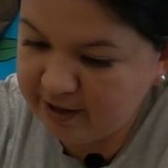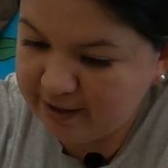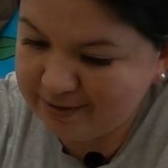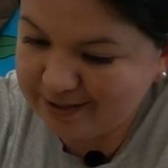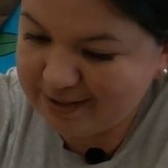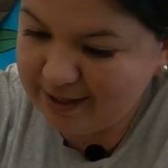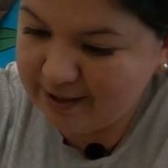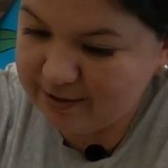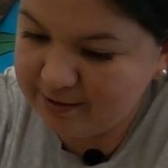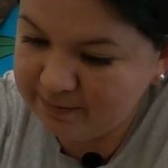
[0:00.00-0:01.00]
our
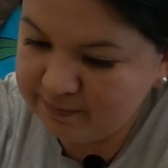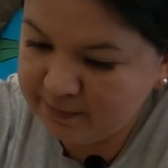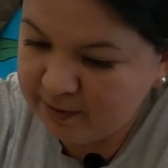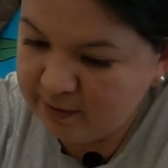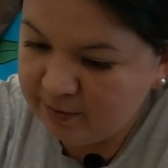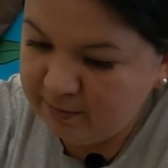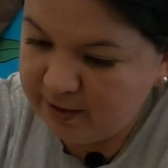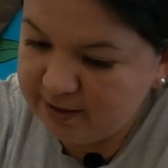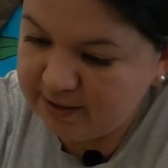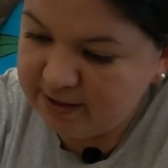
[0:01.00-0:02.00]
sand, we
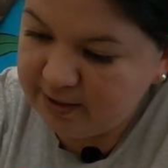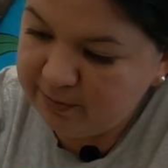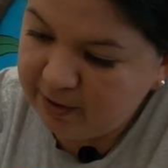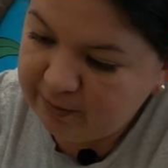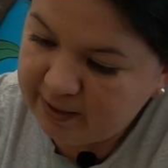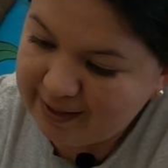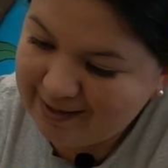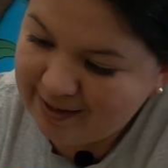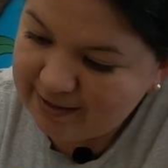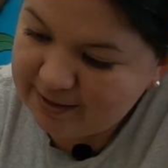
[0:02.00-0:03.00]
can see where we can
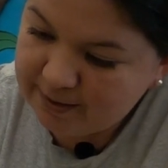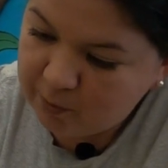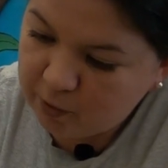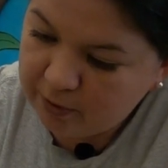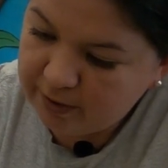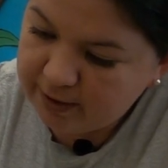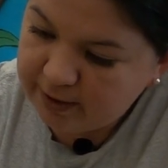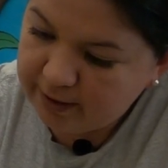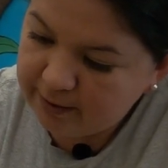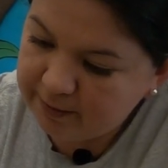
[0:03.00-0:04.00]
add some more in
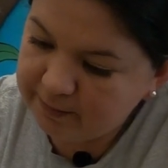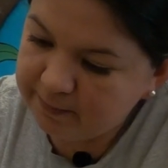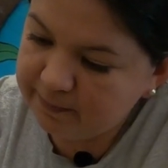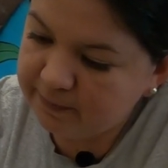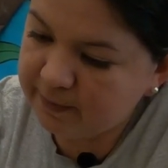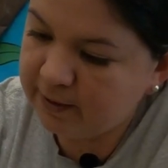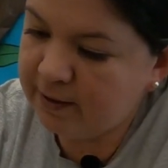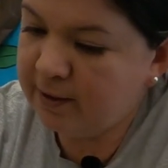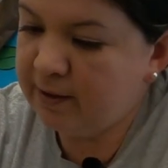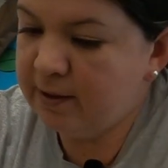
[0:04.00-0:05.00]
there,
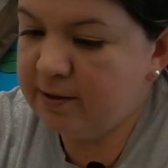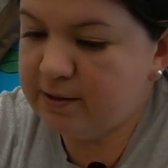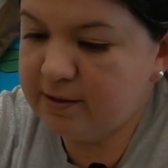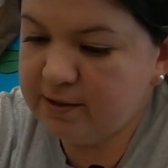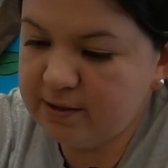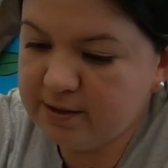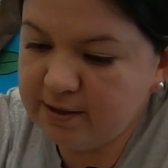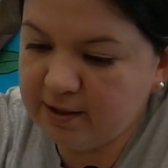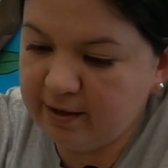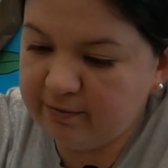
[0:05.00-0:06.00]
just
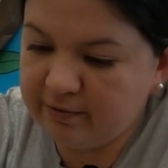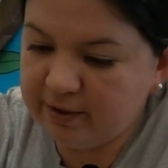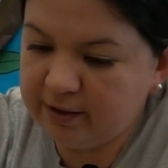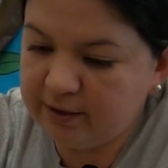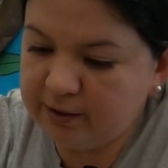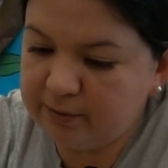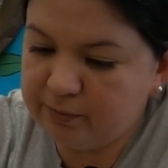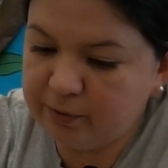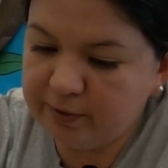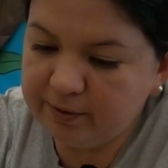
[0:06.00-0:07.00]
to cover it a little
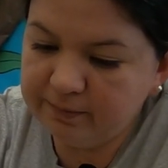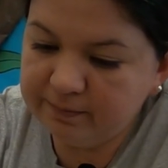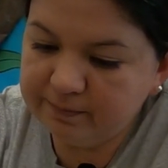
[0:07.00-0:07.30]
more.